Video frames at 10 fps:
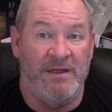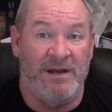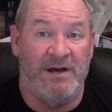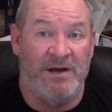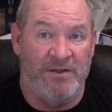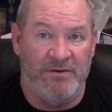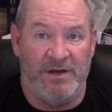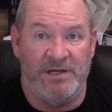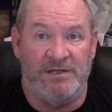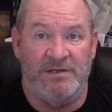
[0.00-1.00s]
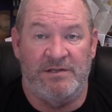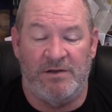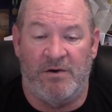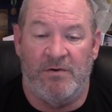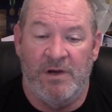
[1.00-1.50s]
than other engines.
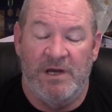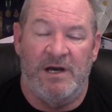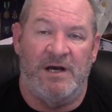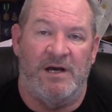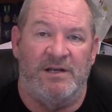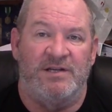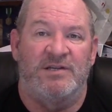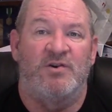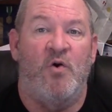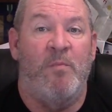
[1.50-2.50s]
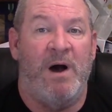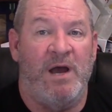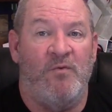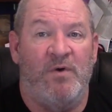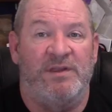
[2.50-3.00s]
So just go
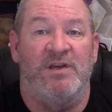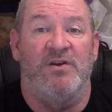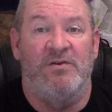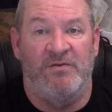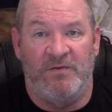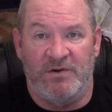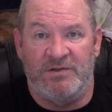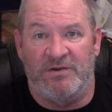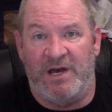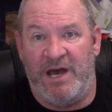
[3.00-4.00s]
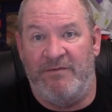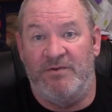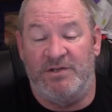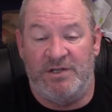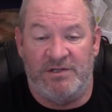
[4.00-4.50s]
by what the universal
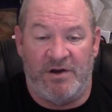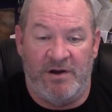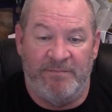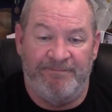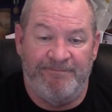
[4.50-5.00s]
averages are.